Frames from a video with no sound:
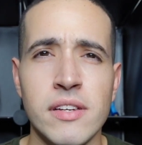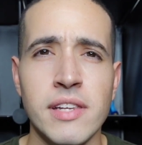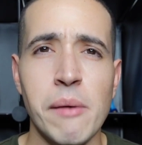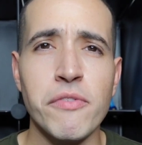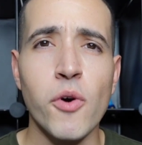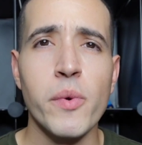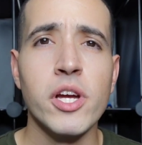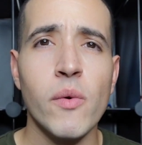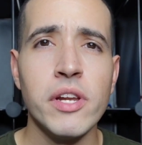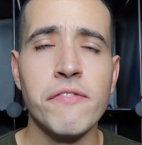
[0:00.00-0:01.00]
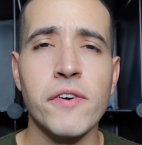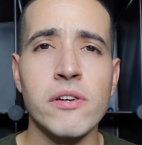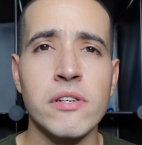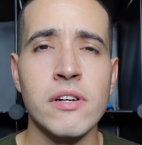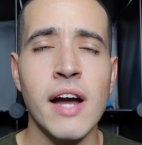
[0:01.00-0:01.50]
Now, before we go any
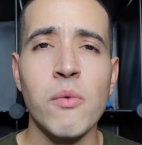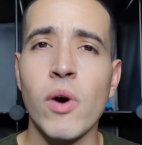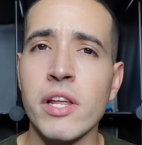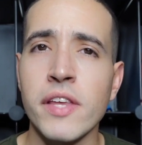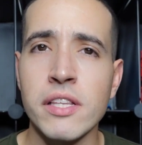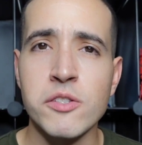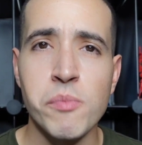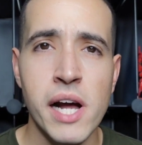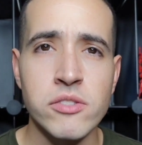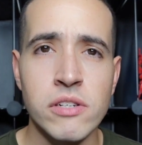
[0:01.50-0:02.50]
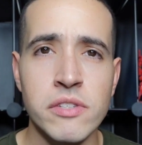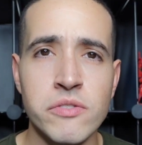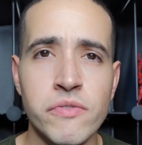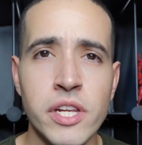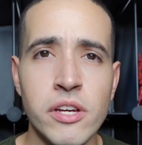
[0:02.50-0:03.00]
further, I want to thank the sponsor of this
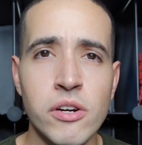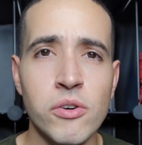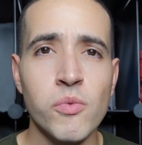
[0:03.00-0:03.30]
video,